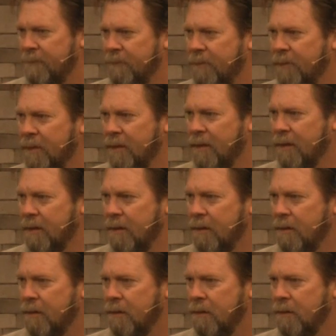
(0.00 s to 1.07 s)

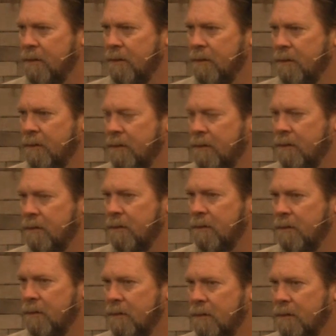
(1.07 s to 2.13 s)

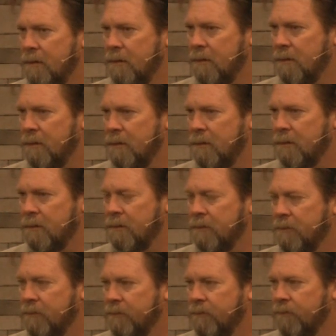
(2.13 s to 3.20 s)

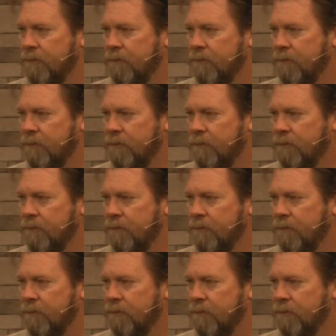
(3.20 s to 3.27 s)
(no one is talking)